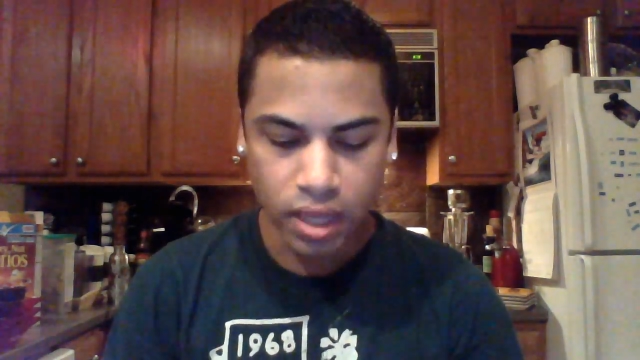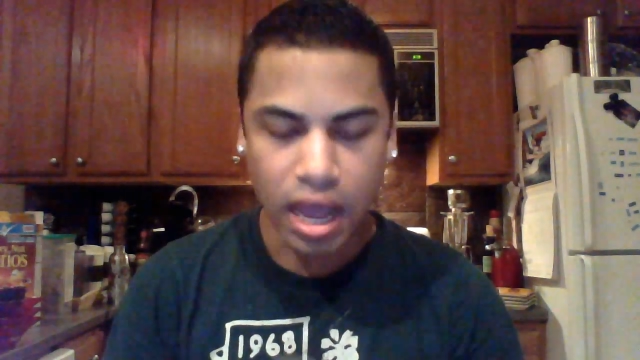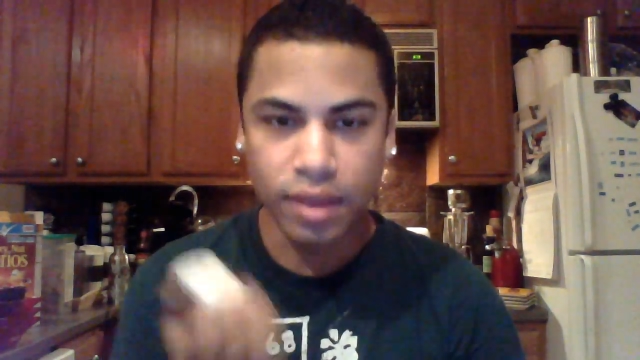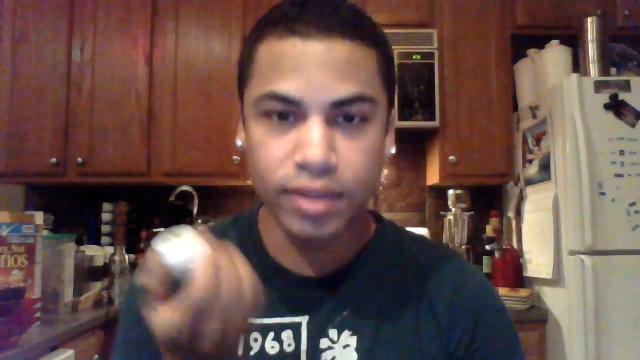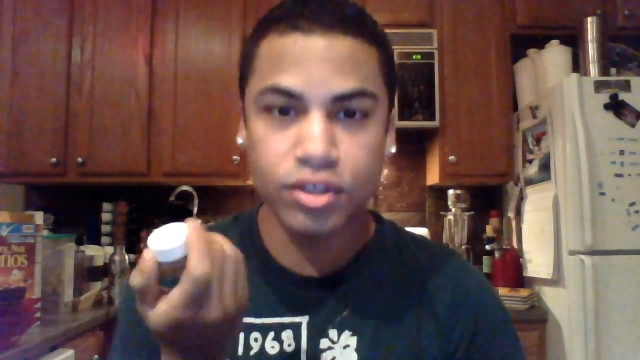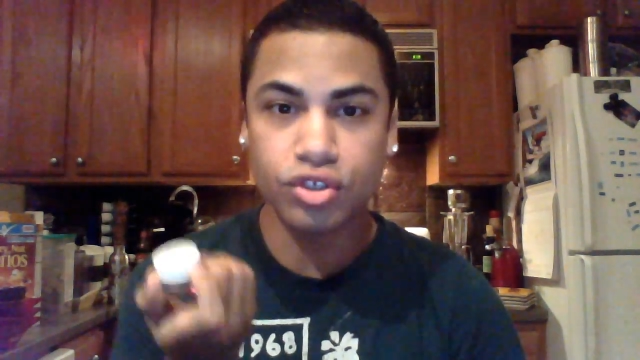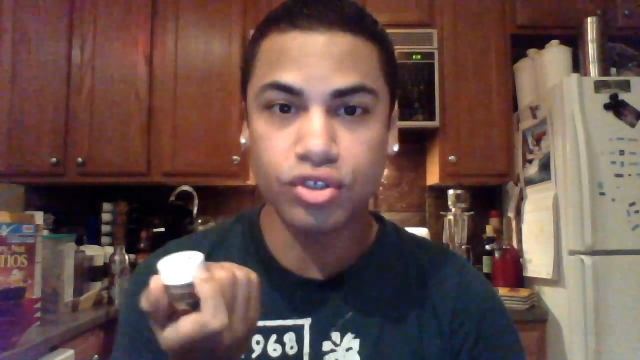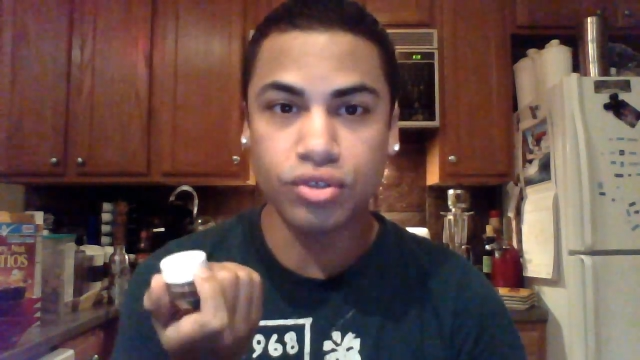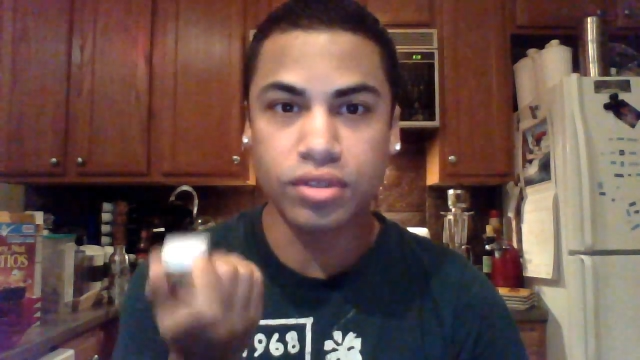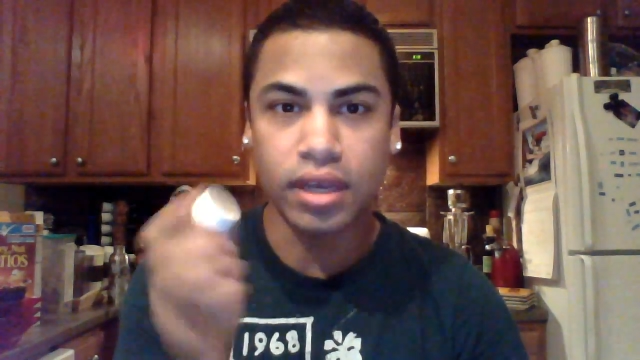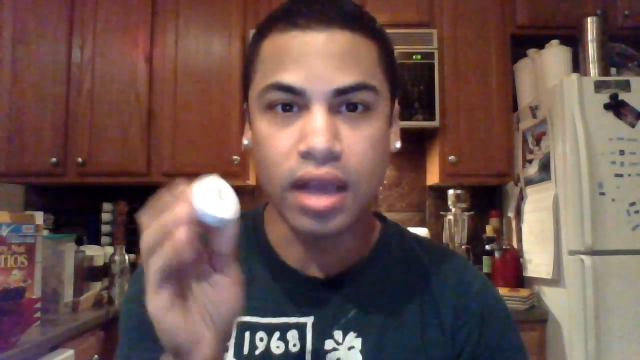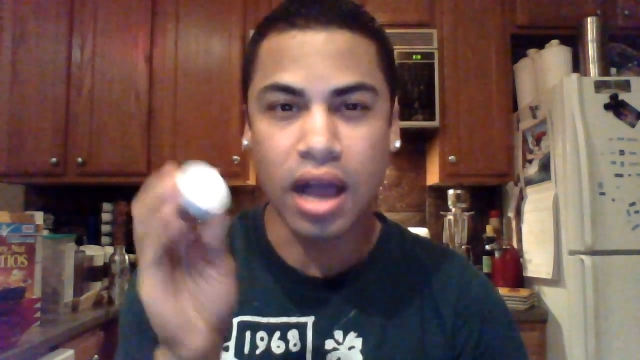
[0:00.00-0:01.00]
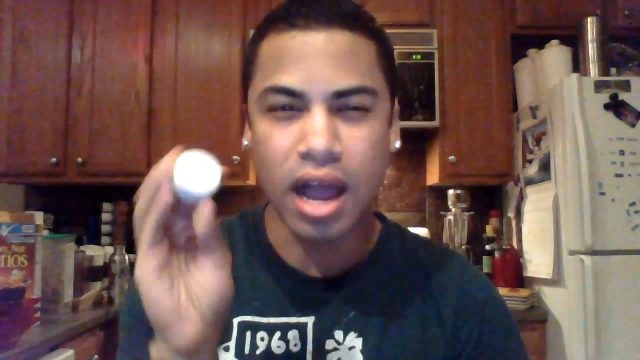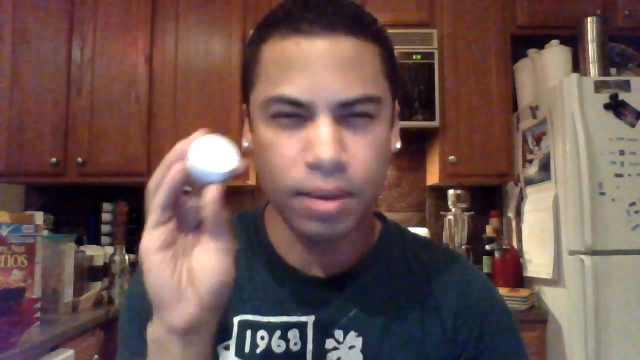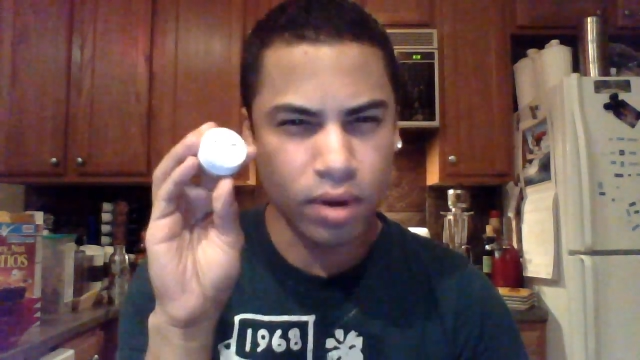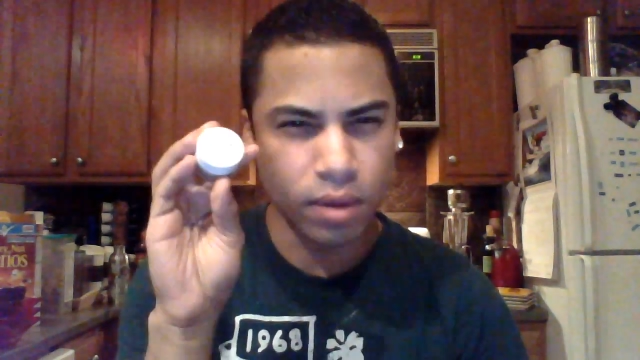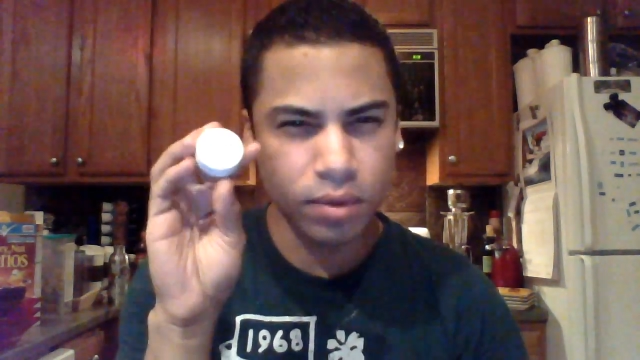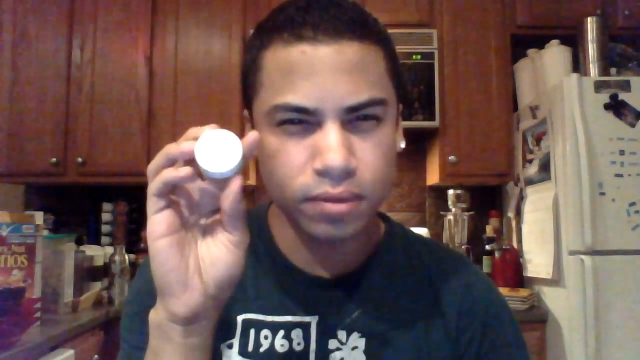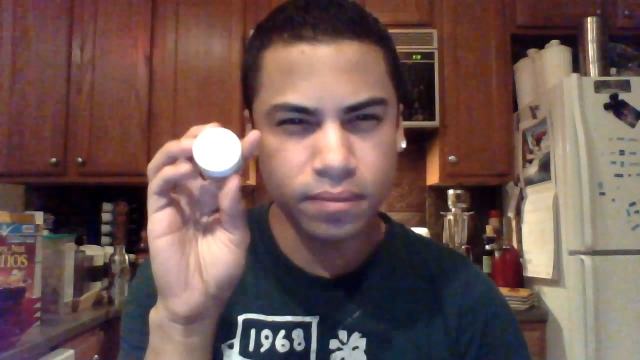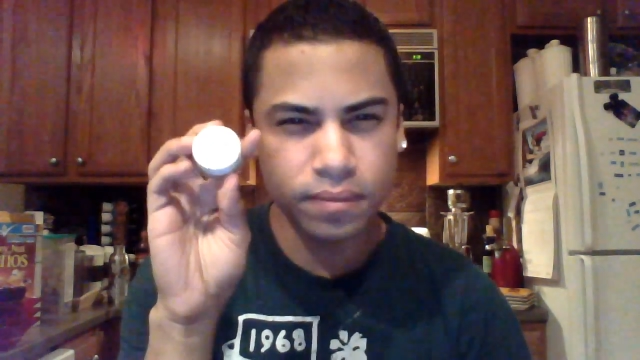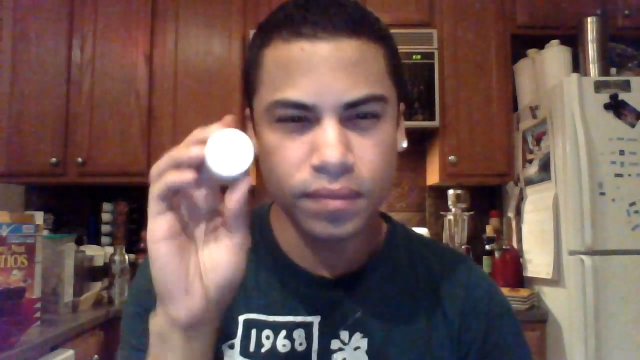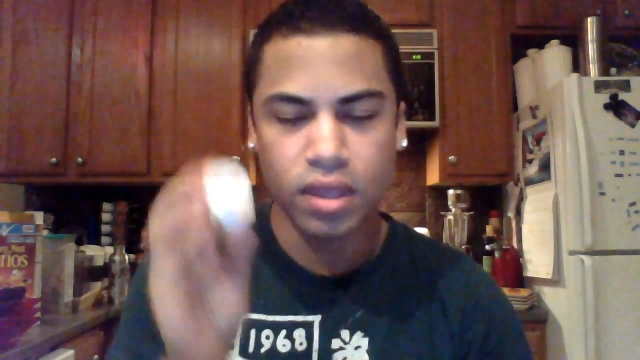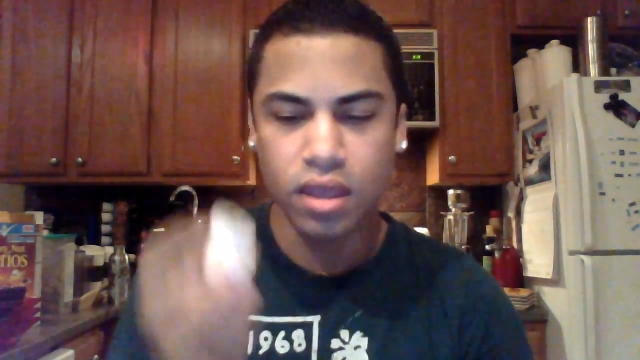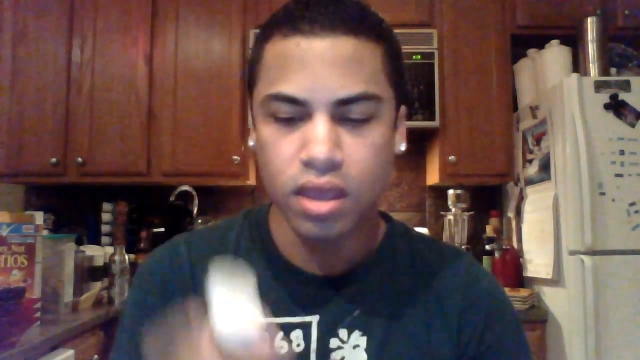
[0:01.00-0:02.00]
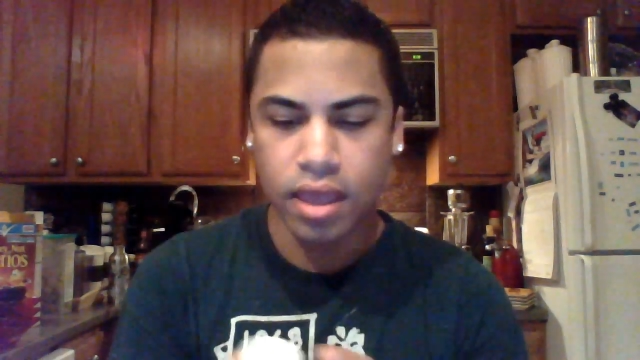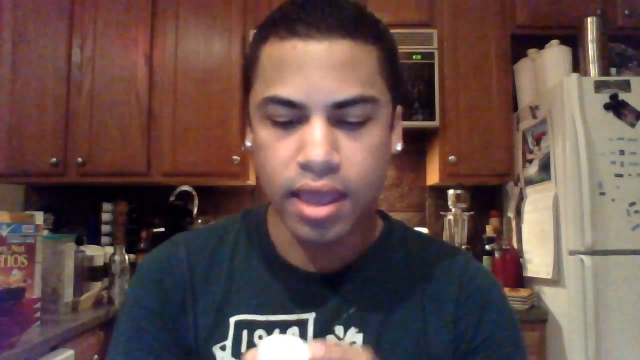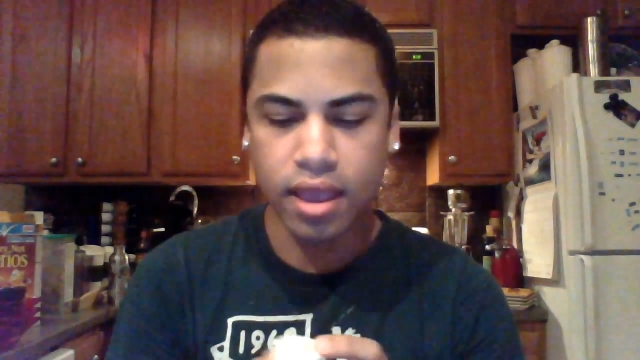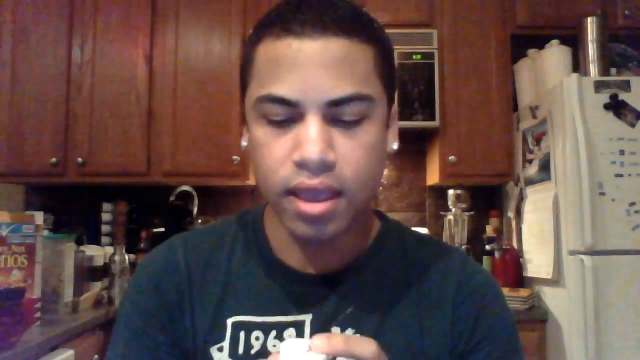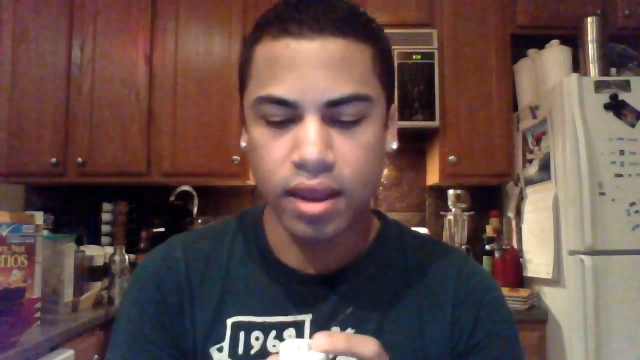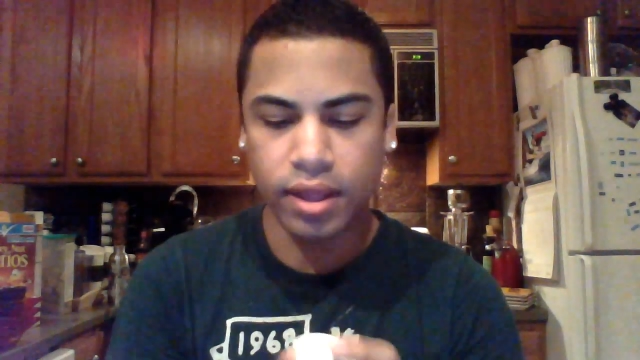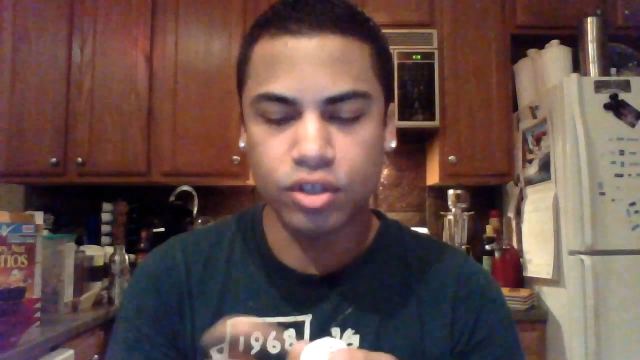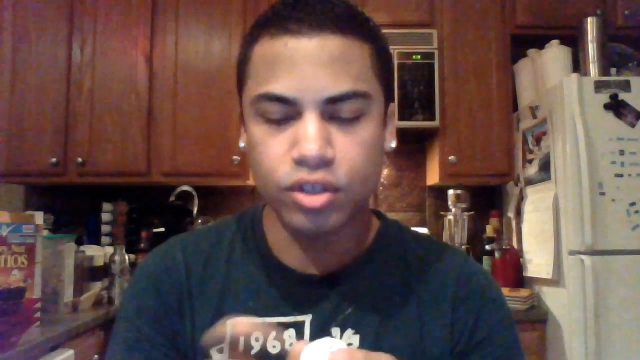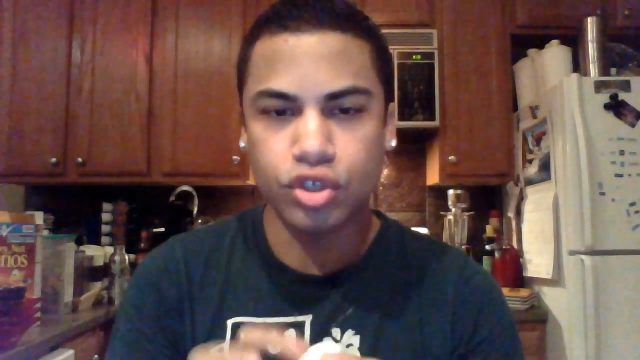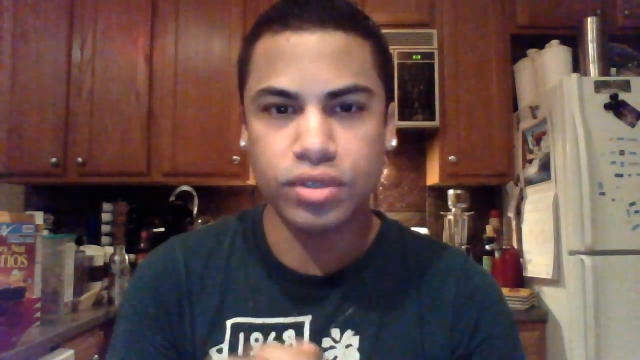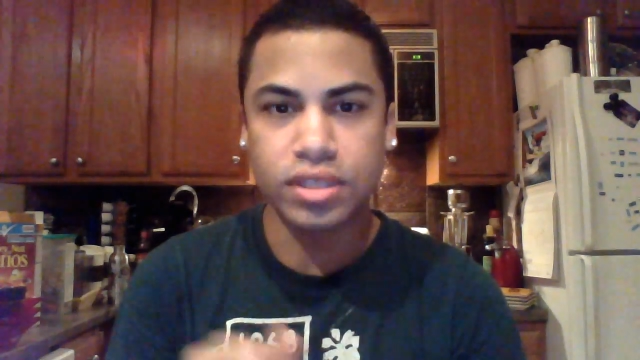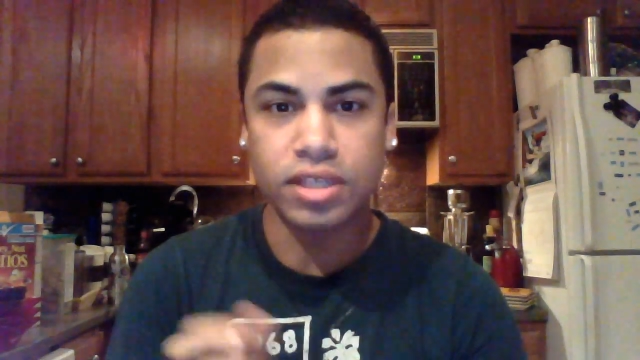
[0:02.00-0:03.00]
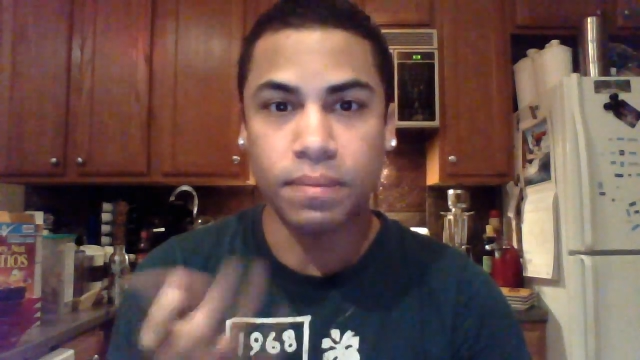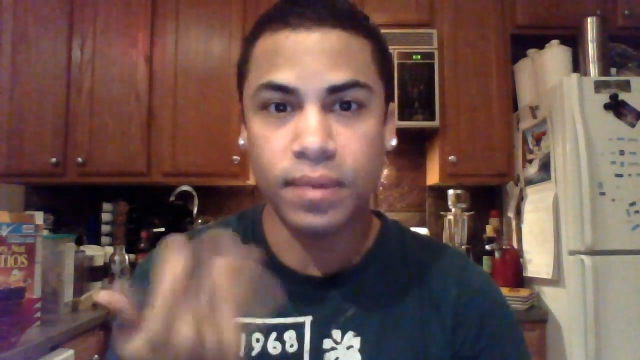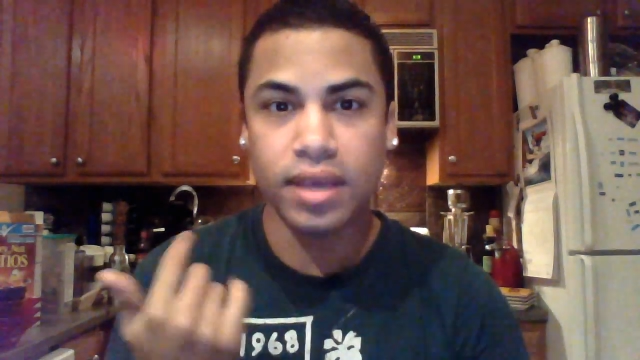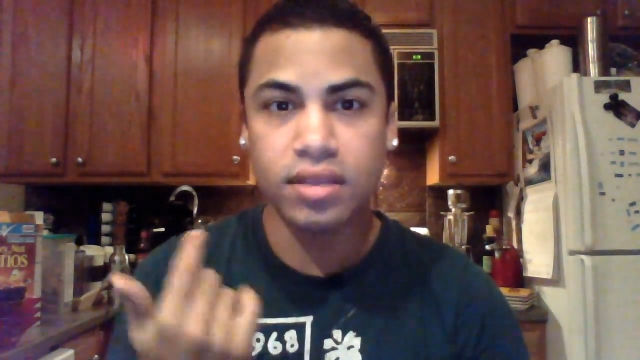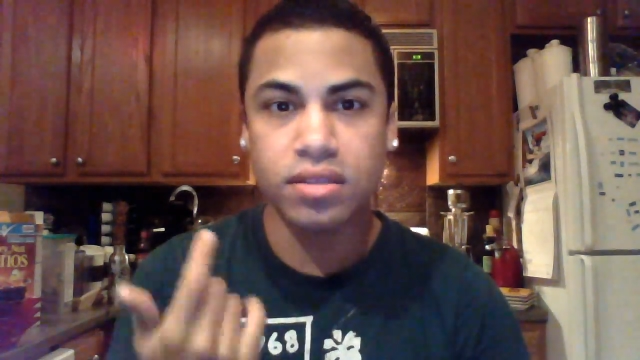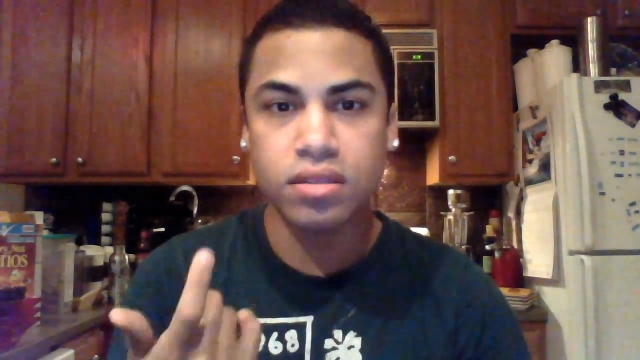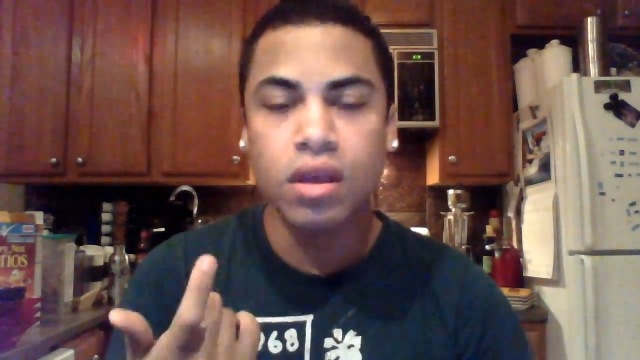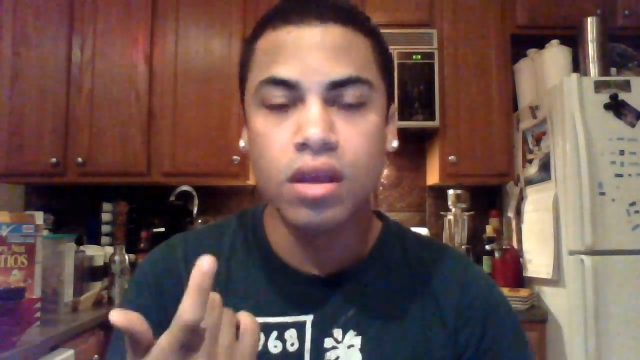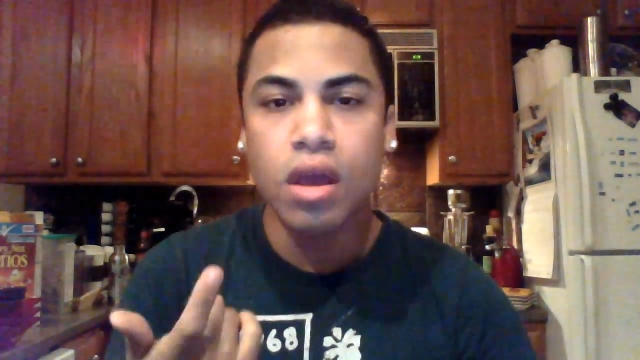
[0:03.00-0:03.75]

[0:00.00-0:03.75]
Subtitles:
like to use like eye primer, and I like to use as a base